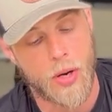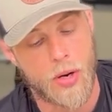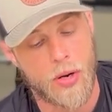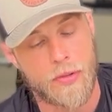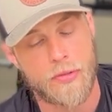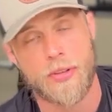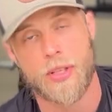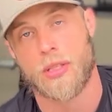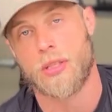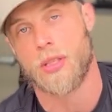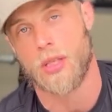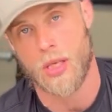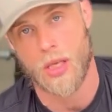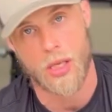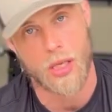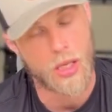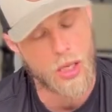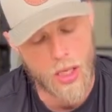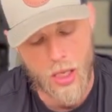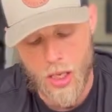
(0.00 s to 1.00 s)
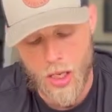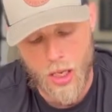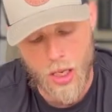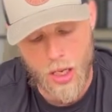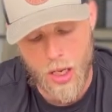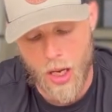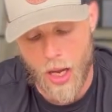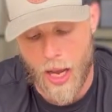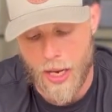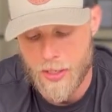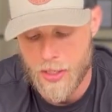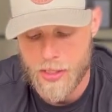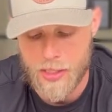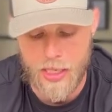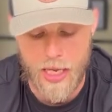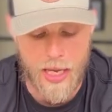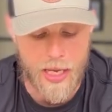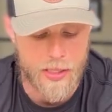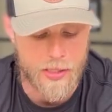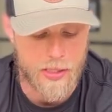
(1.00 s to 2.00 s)
perfectly. I just
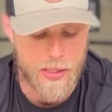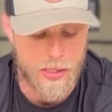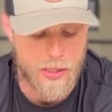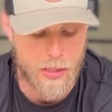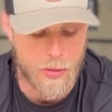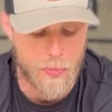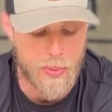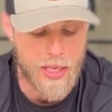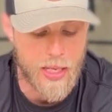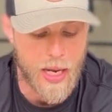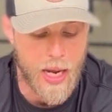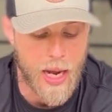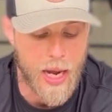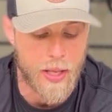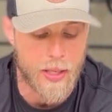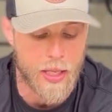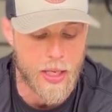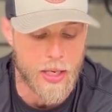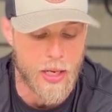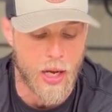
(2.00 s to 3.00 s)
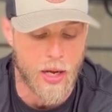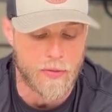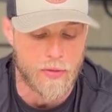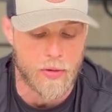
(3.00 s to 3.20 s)
can't speak highly enough